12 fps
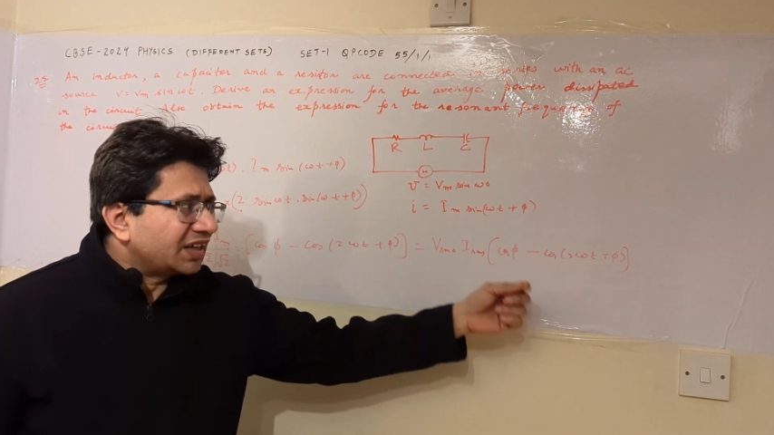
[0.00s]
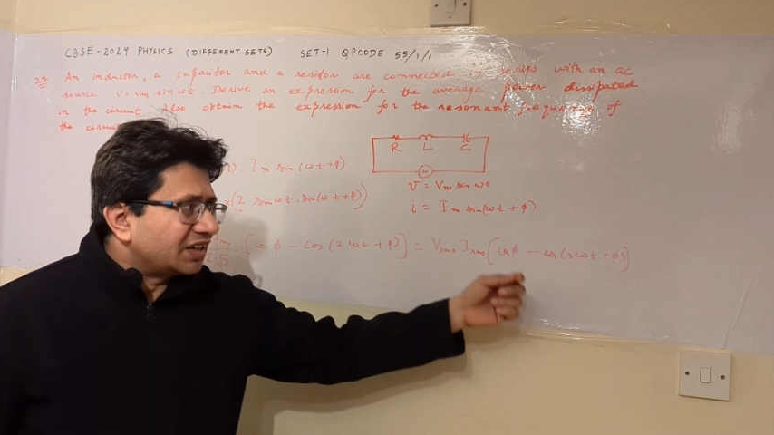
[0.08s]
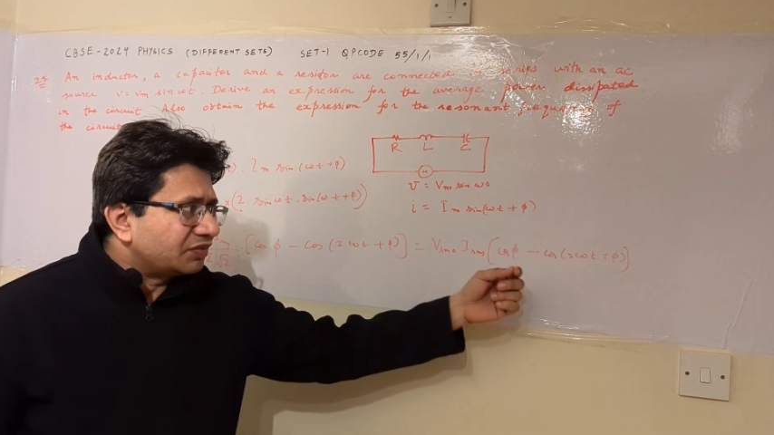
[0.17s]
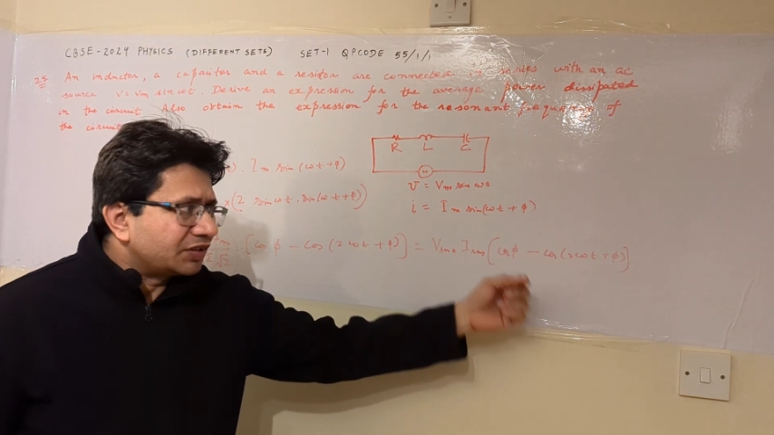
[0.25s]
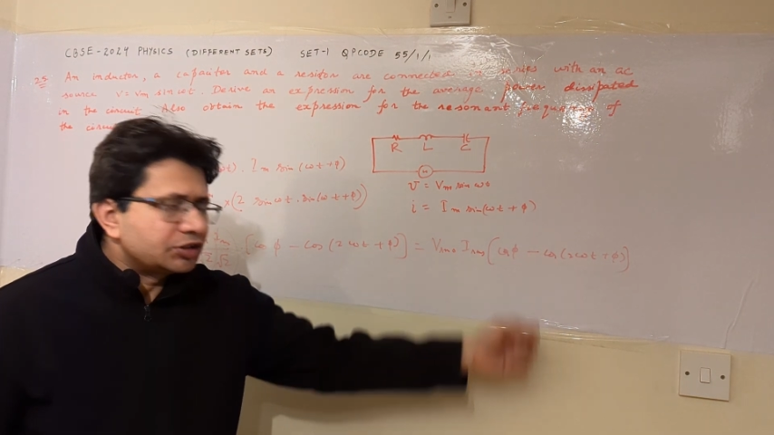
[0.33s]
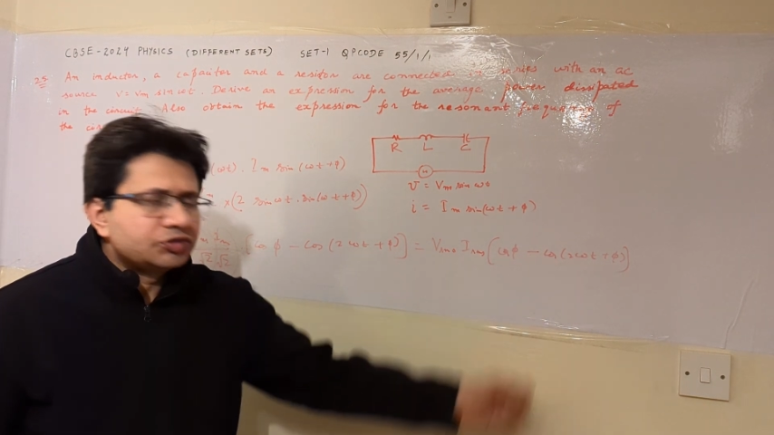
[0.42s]

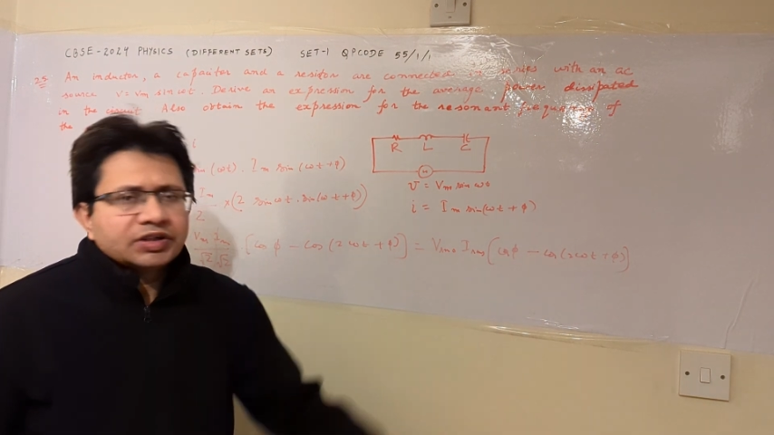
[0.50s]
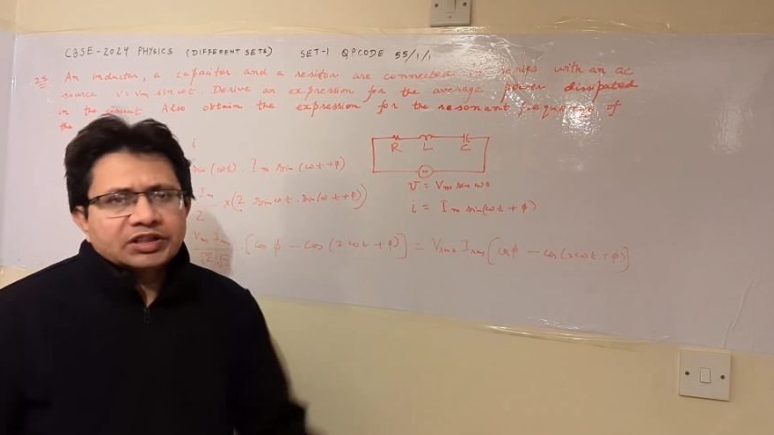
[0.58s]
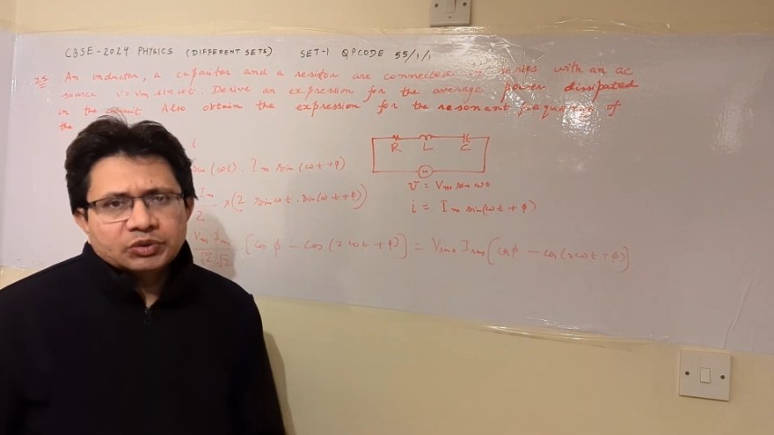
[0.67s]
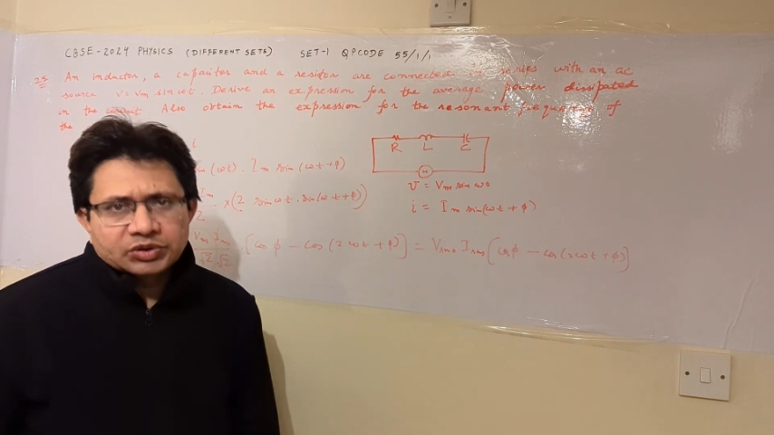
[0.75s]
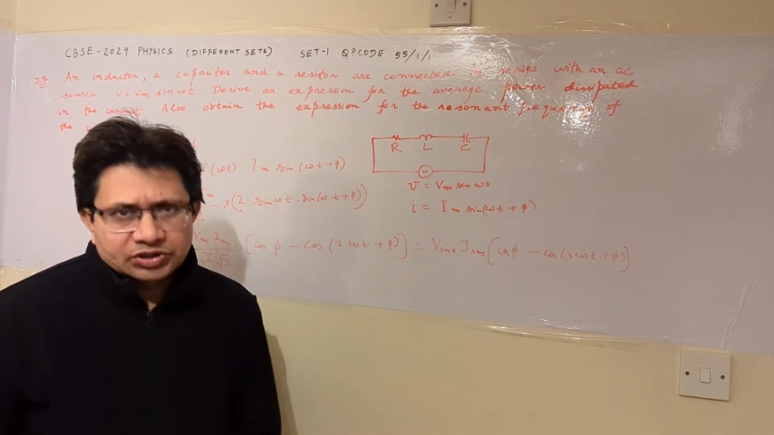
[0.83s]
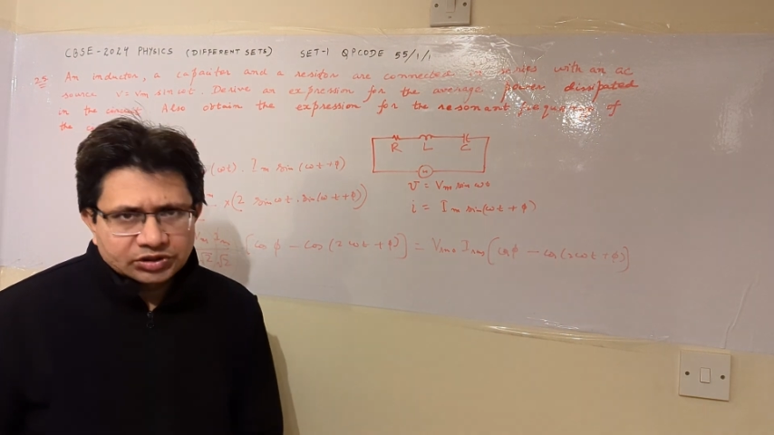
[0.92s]
average
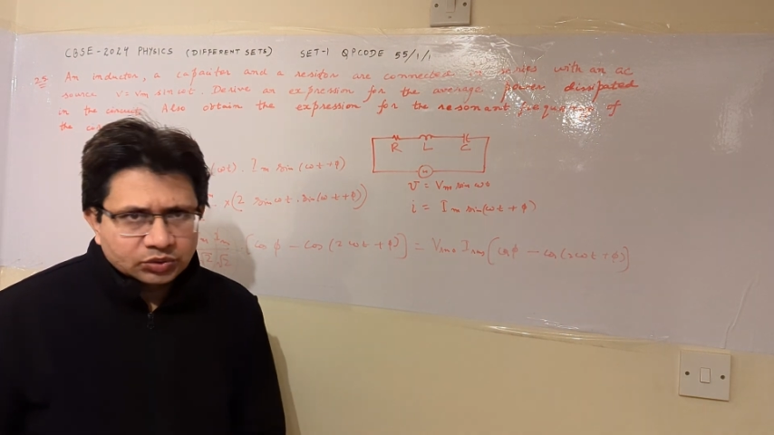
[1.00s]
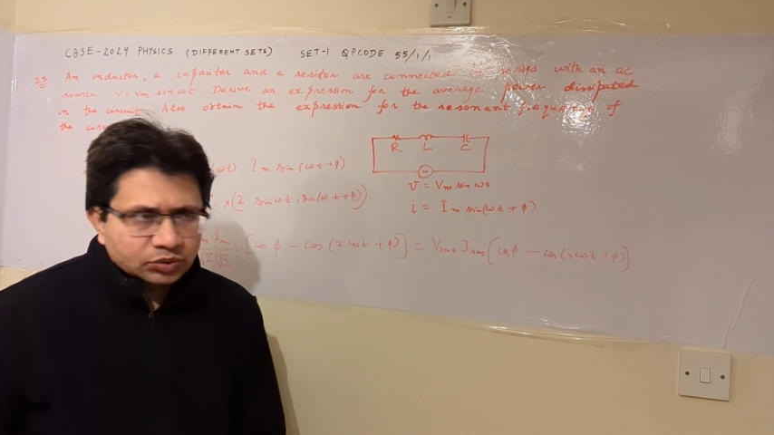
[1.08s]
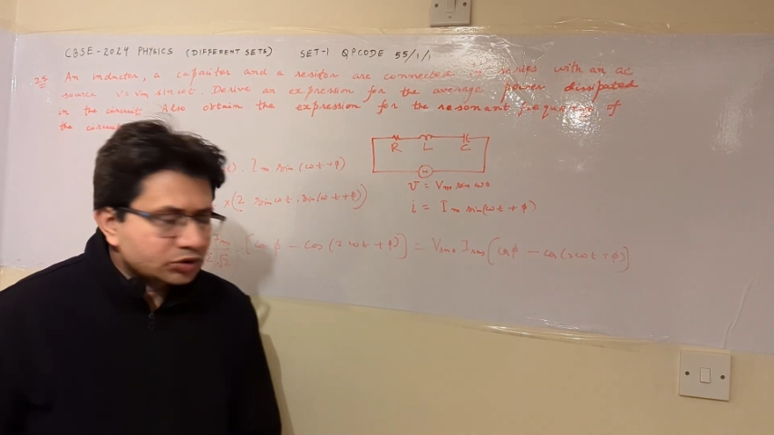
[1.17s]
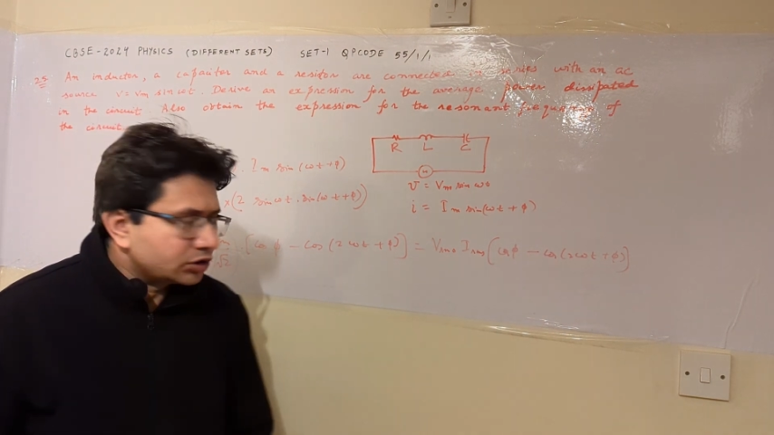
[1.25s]
value is zero.